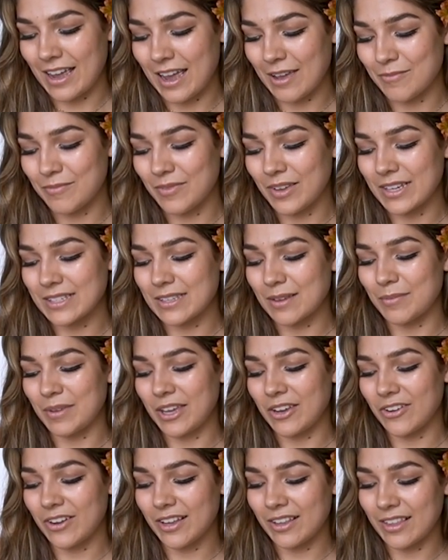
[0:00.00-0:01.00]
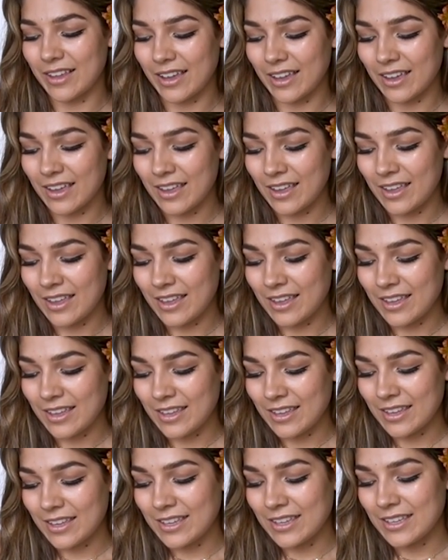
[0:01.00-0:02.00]
Because I'm hearing like
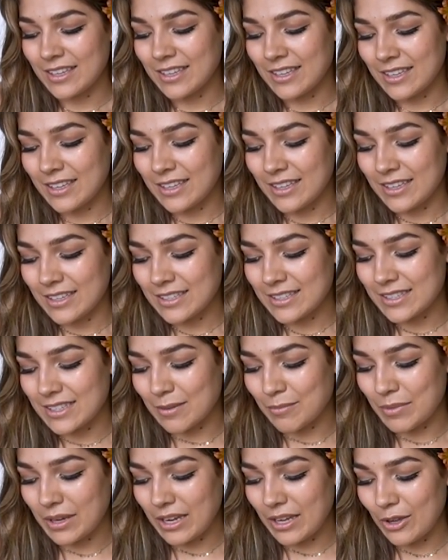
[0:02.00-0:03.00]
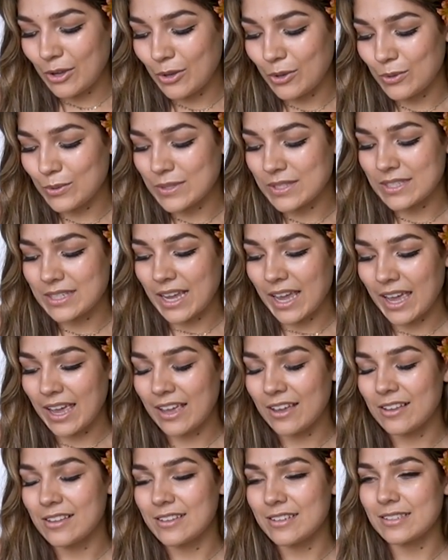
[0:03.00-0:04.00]
somebody whose
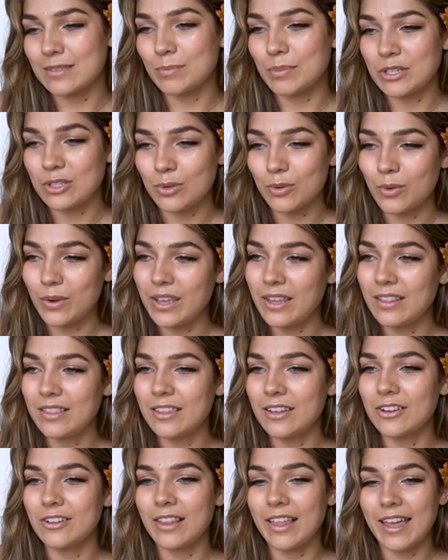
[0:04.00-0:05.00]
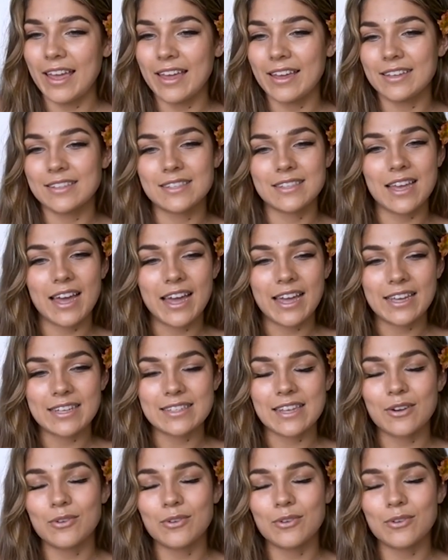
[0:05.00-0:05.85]
tail is between their legs, guys.